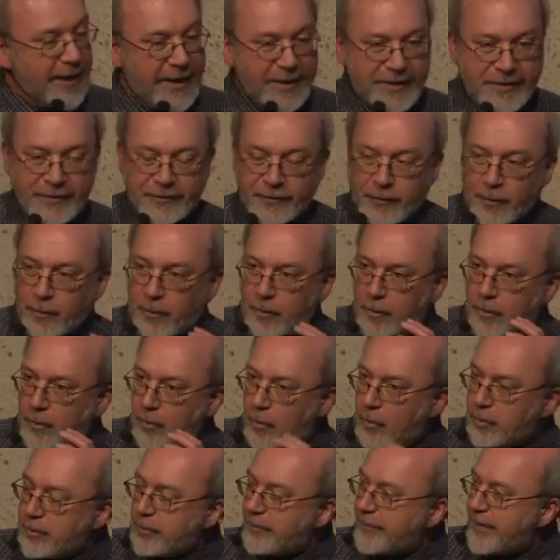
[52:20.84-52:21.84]
is for
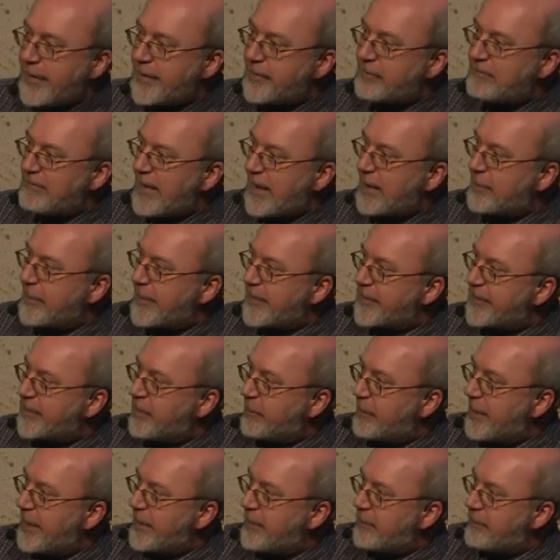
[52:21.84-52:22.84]
all of these fragments to
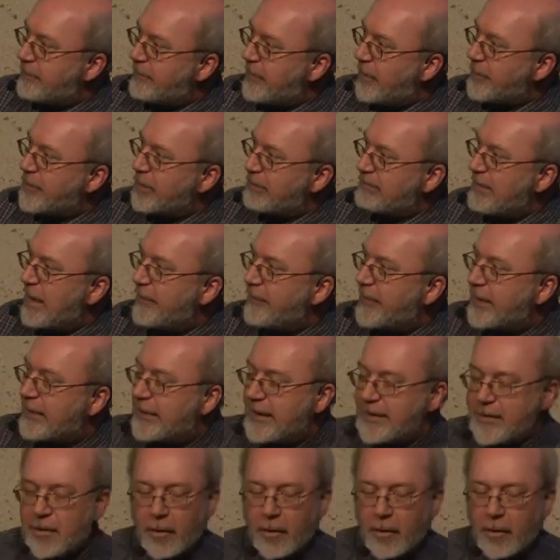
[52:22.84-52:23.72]
be photographically